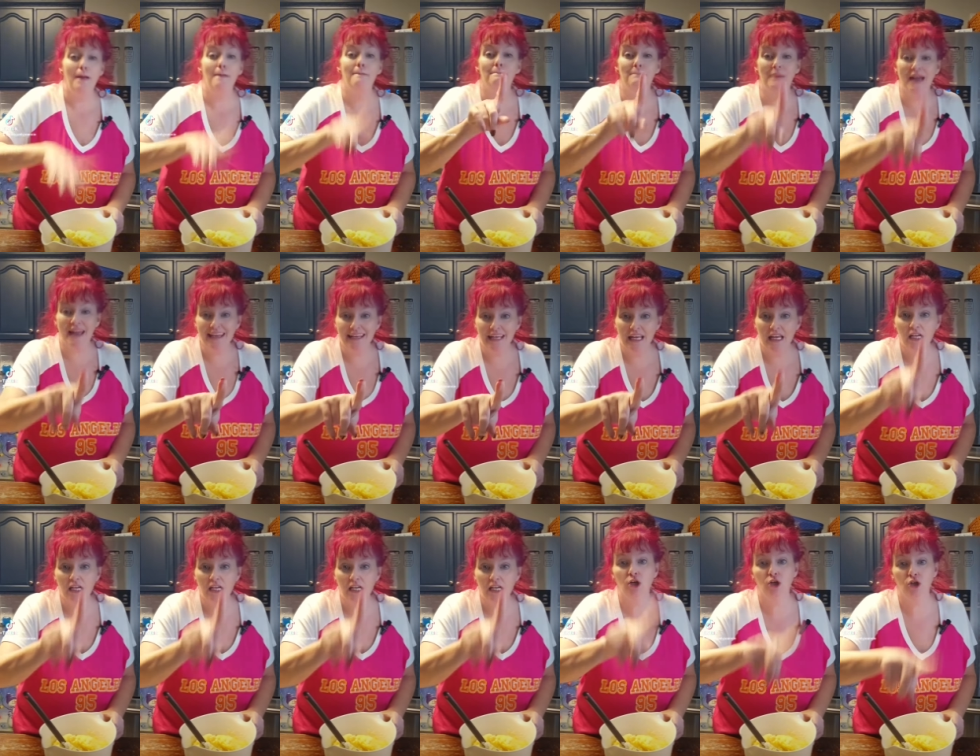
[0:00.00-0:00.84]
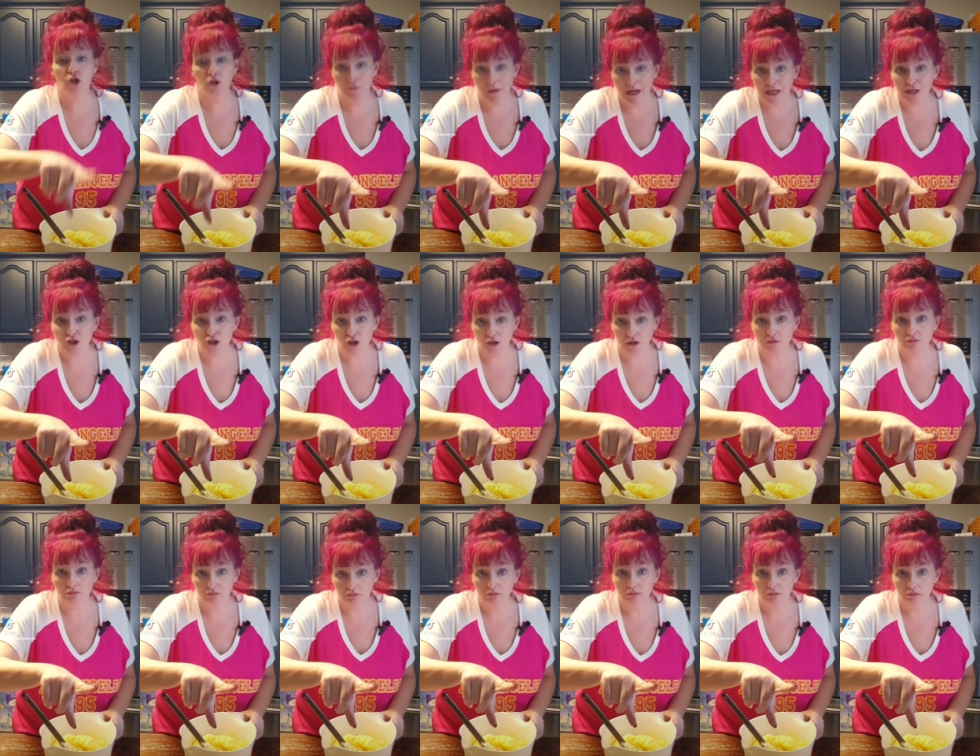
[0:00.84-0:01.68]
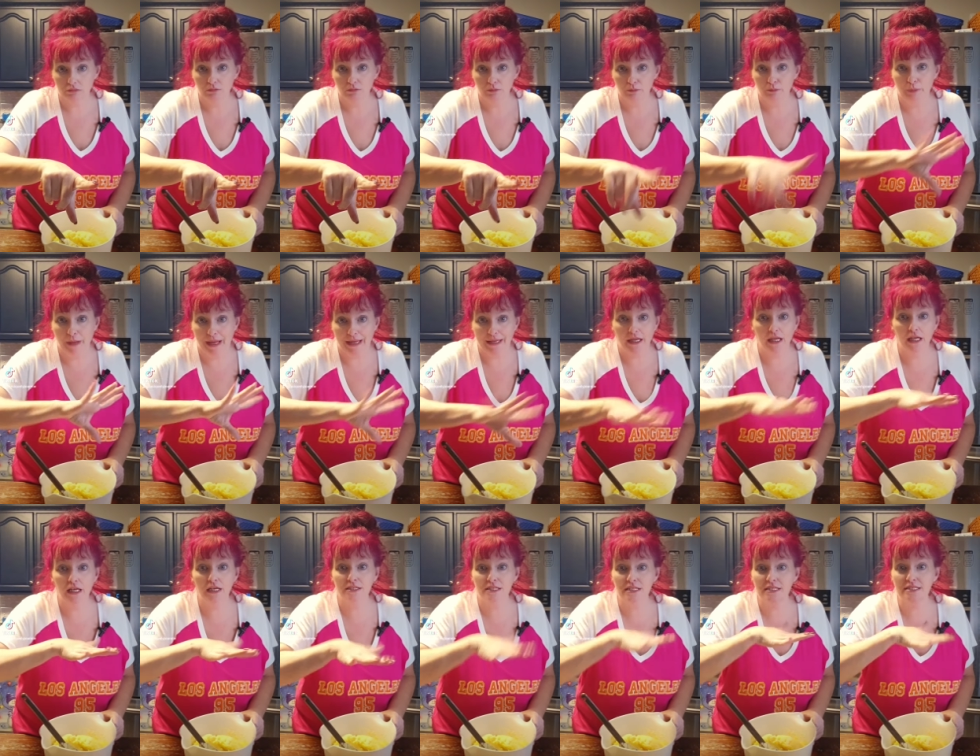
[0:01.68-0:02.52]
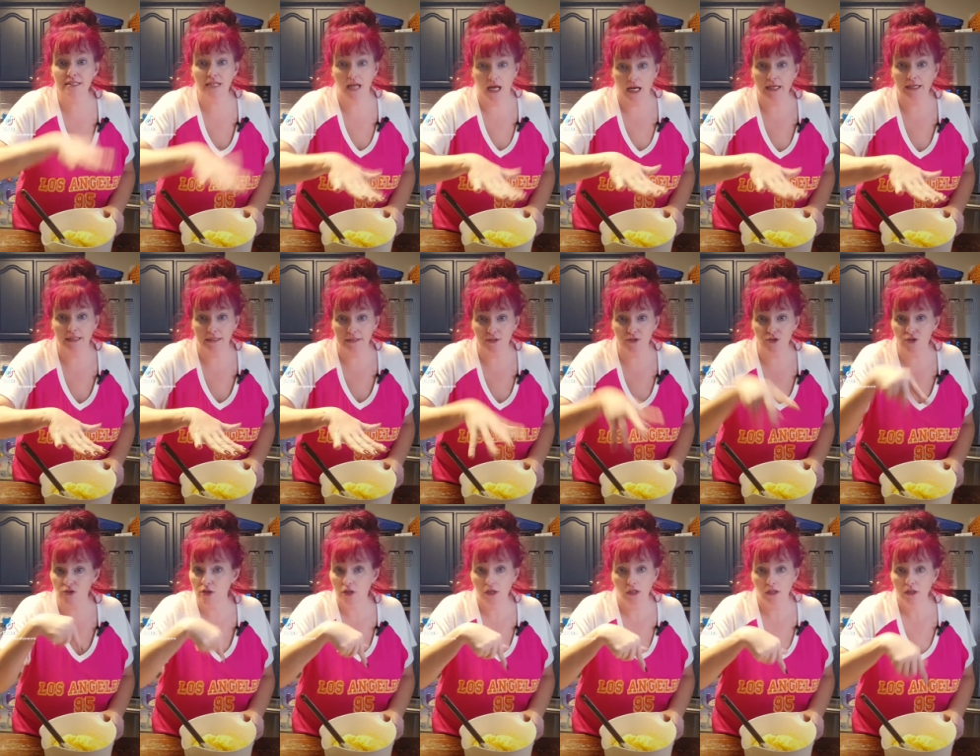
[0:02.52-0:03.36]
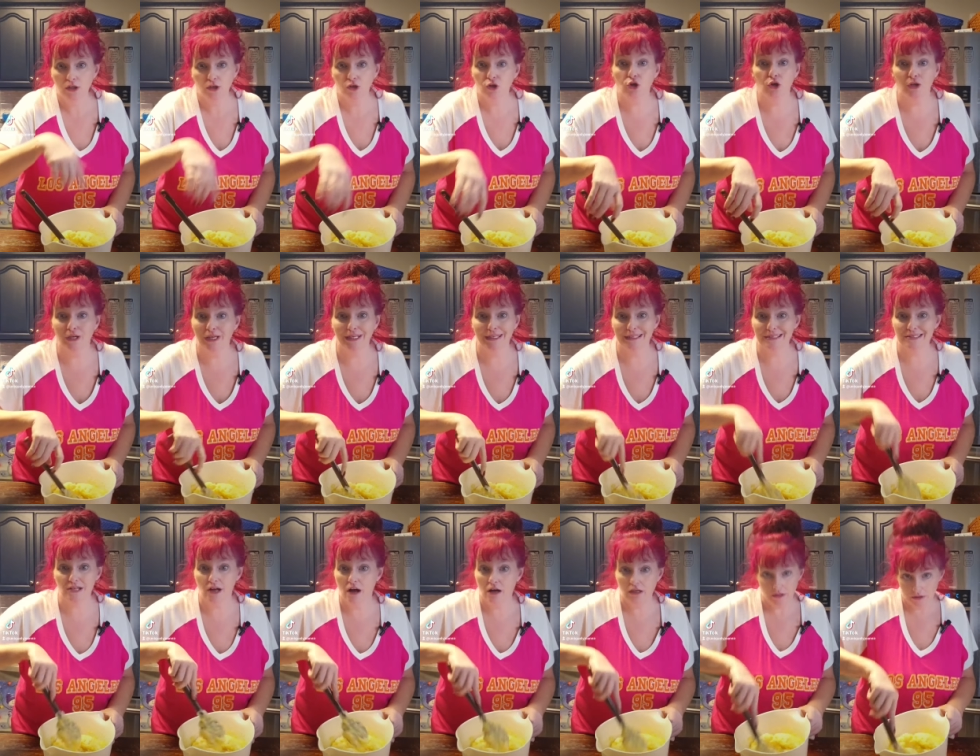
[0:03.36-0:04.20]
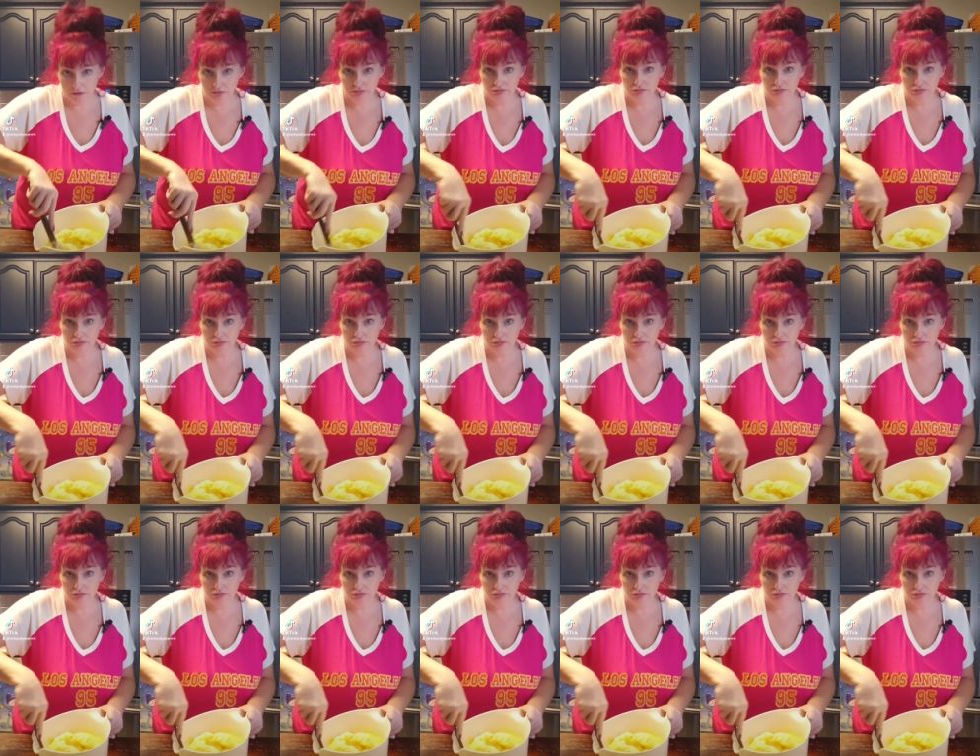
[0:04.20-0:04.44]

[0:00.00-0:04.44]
Baking, you measure. Baking is a science. Cooking is not.